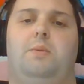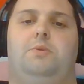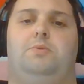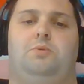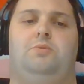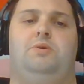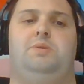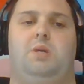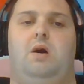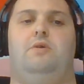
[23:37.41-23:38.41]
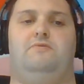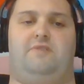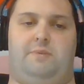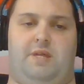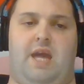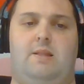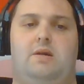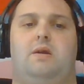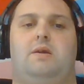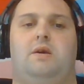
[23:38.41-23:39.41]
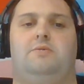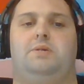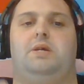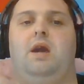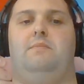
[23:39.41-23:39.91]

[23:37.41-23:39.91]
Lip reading: the Druids of Gaelic, Celtic,